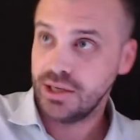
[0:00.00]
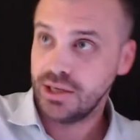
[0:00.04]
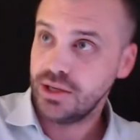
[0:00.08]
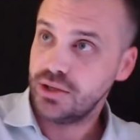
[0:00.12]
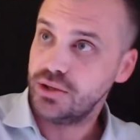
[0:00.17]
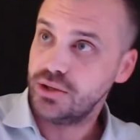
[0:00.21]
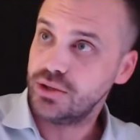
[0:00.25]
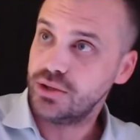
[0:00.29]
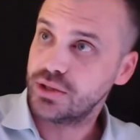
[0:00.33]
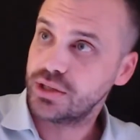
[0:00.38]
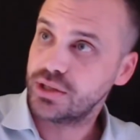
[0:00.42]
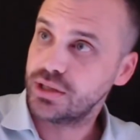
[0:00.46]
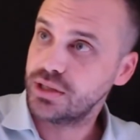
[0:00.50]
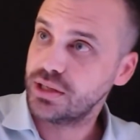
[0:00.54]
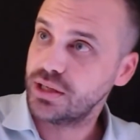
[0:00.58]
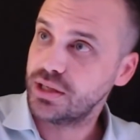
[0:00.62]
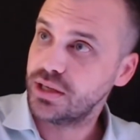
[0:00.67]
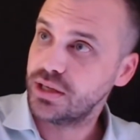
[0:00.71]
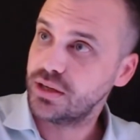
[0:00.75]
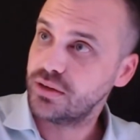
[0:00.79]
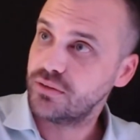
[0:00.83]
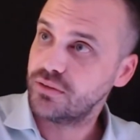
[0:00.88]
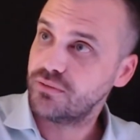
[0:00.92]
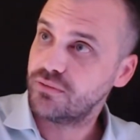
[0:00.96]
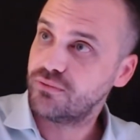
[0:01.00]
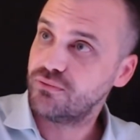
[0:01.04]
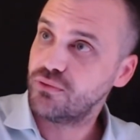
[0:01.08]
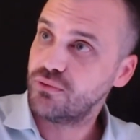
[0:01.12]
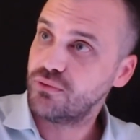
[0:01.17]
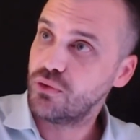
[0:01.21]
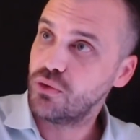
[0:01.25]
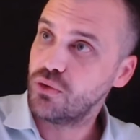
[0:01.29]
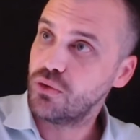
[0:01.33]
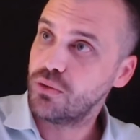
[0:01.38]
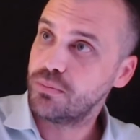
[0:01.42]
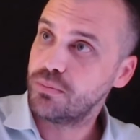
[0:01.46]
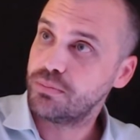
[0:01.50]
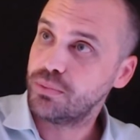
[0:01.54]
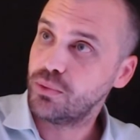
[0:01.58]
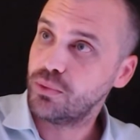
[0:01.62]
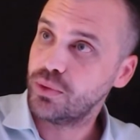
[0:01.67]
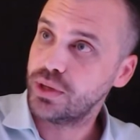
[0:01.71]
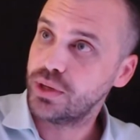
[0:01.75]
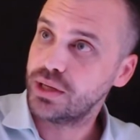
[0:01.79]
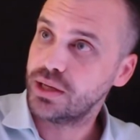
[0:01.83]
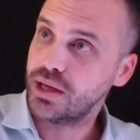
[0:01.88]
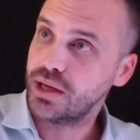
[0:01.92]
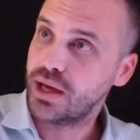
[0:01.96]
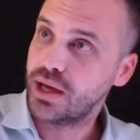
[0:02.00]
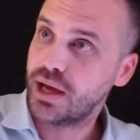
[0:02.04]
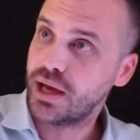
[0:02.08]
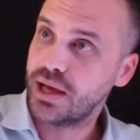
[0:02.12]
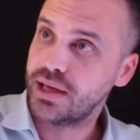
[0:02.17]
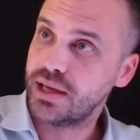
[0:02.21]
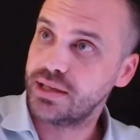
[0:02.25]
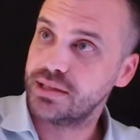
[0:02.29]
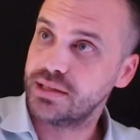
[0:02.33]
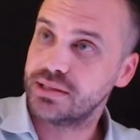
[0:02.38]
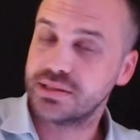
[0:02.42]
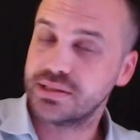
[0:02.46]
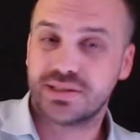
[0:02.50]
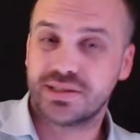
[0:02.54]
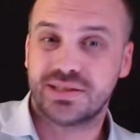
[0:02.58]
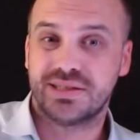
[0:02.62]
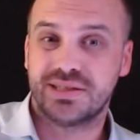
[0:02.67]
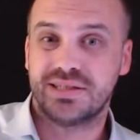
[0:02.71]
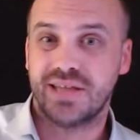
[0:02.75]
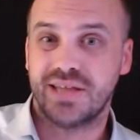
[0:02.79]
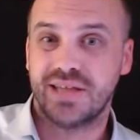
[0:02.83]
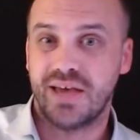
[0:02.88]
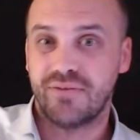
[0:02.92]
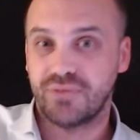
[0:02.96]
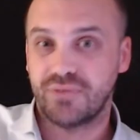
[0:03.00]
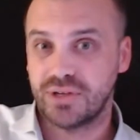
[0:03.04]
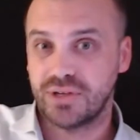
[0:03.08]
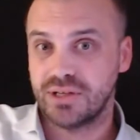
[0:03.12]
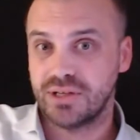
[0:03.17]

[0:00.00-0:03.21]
you're going to get 4.87.